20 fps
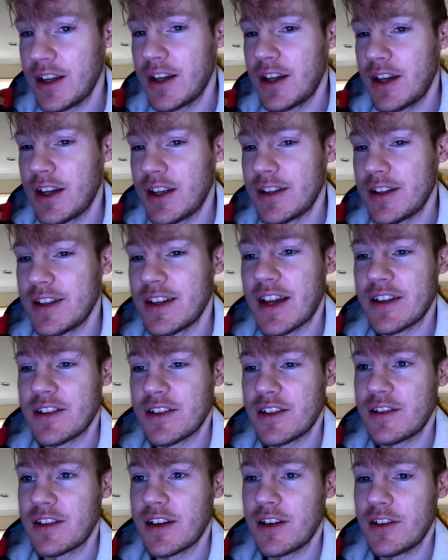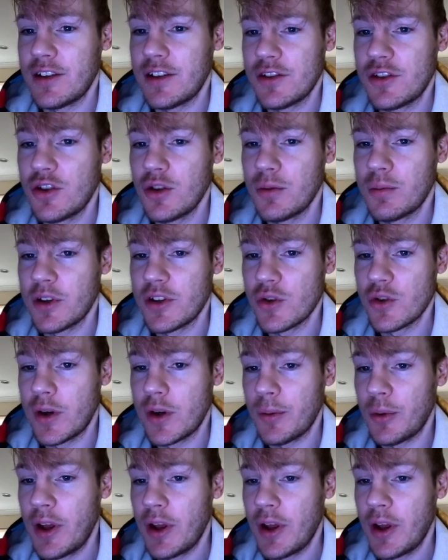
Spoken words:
necessarily super enjoyable.